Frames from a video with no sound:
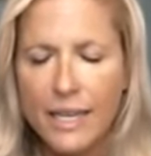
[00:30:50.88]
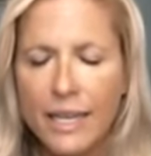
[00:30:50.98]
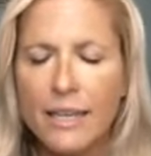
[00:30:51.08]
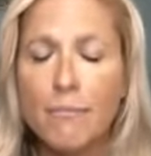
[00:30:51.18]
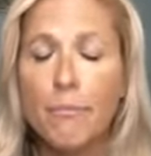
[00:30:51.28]

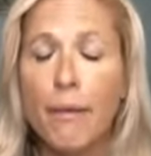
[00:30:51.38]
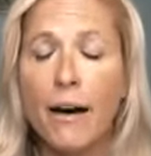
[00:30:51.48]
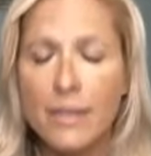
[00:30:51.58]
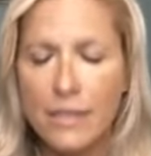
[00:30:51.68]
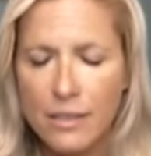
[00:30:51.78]
in
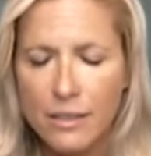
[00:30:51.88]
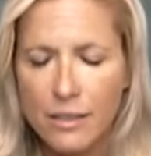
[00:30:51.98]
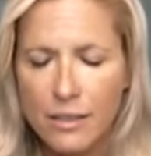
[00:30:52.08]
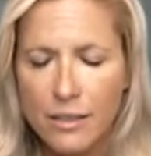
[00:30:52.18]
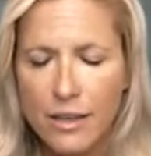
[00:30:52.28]
body,
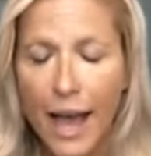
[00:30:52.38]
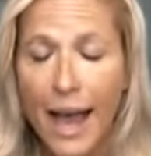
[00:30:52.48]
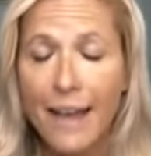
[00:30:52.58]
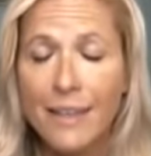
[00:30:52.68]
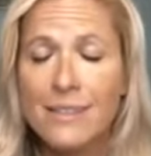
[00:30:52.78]

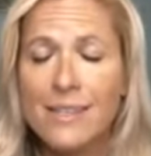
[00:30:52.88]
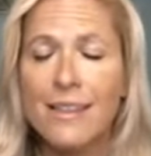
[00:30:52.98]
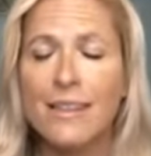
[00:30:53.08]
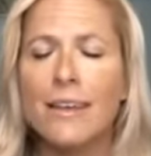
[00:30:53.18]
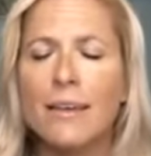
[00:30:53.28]
as
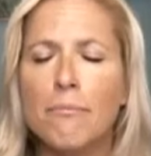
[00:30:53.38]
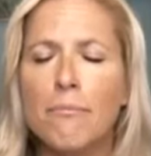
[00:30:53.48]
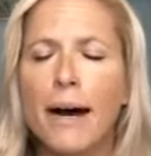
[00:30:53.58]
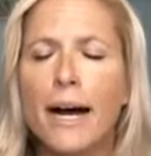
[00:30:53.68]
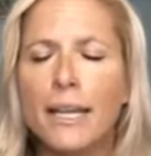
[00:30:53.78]
the
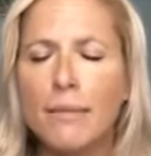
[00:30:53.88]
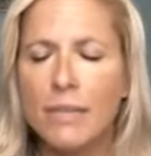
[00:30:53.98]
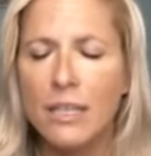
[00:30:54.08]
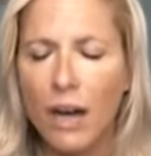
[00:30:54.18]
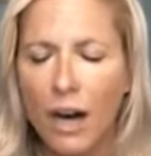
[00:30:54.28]

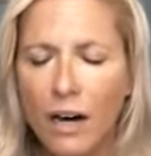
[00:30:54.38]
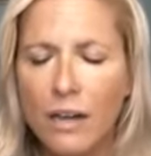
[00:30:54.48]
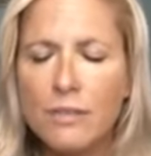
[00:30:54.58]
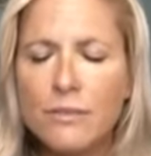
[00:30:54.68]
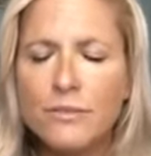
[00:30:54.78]
embodiment
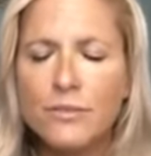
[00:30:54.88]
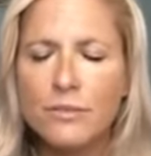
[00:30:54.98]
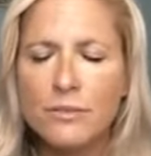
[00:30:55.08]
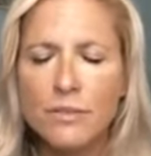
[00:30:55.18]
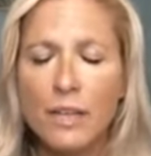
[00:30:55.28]
of
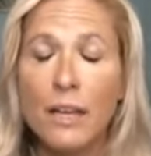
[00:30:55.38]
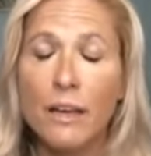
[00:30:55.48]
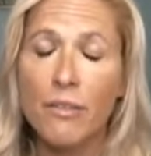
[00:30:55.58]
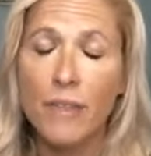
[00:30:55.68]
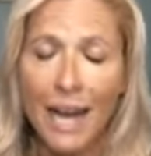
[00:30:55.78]

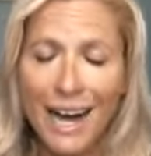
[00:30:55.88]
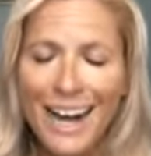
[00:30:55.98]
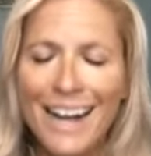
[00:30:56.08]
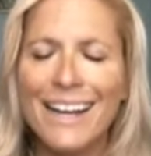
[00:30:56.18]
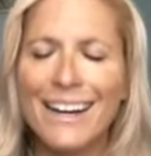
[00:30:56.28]
the
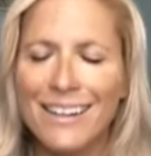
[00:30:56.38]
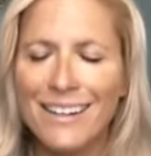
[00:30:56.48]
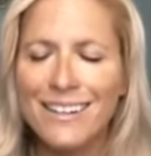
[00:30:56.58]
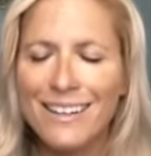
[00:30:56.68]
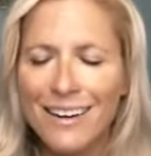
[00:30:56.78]

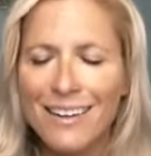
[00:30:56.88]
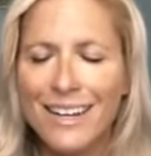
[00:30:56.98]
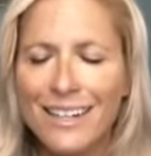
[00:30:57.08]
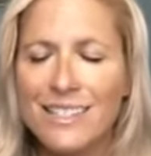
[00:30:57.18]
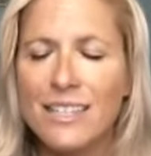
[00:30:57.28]
higher
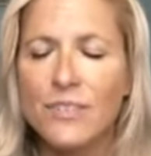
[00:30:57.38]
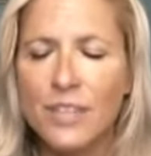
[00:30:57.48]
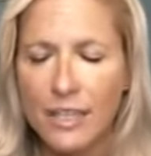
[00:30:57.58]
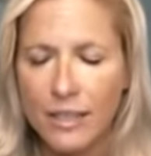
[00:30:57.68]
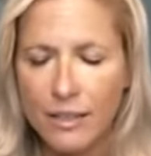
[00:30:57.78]

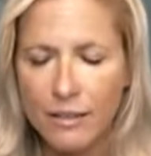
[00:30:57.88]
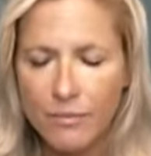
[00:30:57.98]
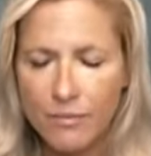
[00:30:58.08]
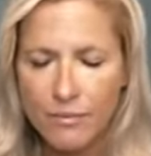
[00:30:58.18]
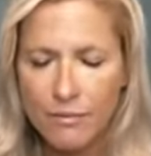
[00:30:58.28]
connectivity,
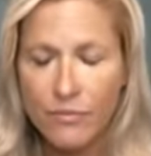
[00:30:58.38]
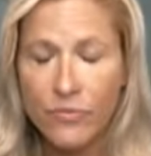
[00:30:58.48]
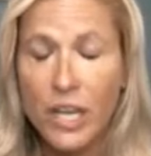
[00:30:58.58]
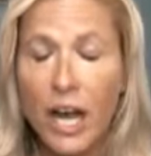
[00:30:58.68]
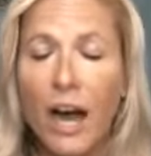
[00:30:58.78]

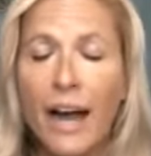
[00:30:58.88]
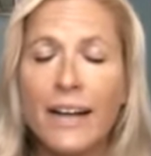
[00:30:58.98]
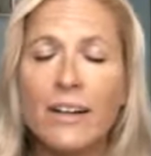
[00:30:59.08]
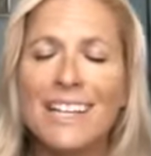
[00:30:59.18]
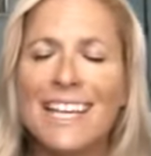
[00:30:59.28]
the
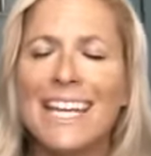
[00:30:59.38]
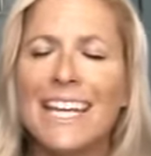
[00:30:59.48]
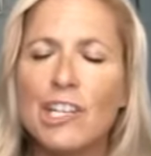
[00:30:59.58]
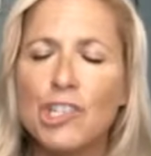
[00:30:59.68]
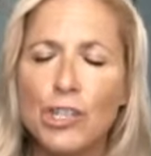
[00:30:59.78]
higher
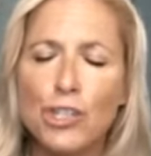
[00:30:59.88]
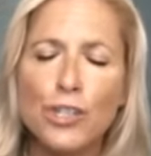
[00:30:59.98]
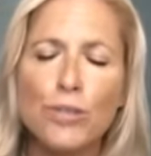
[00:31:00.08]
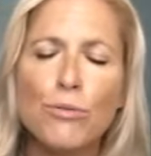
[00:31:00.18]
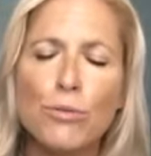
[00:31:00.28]
connection
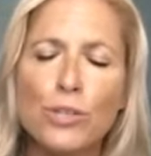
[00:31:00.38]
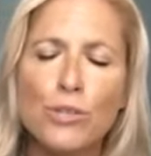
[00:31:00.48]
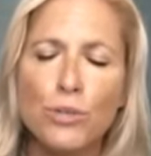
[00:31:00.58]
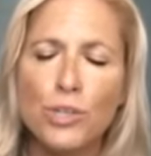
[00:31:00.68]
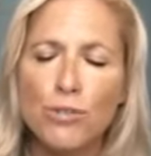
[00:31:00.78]
to the
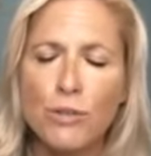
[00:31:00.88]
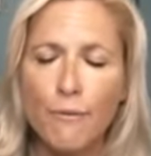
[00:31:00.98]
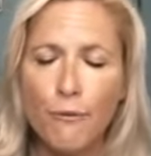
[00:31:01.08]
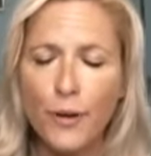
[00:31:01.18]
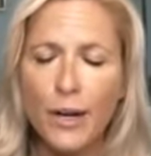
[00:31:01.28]
source stream
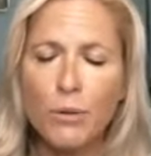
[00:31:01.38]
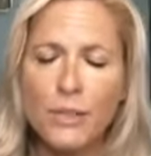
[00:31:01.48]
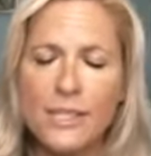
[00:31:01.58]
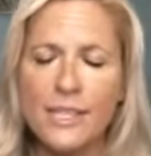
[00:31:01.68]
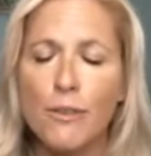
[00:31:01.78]

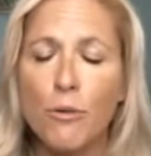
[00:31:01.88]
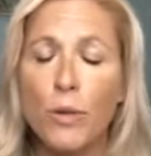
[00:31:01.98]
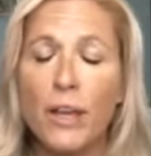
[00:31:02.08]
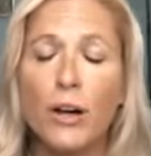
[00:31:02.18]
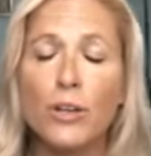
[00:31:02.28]
frequency that
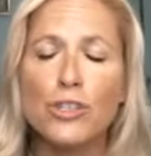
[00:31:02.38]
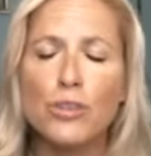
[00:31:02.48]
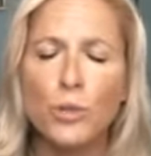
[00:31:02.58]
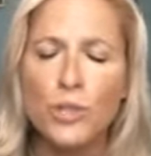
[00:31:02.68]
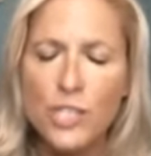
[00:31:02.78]
we are
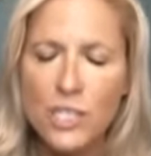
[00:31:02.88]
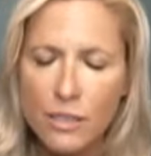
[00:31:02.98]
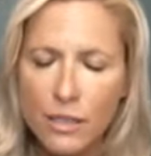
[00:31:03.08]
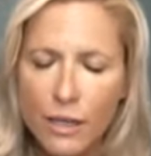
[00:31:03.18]
sourced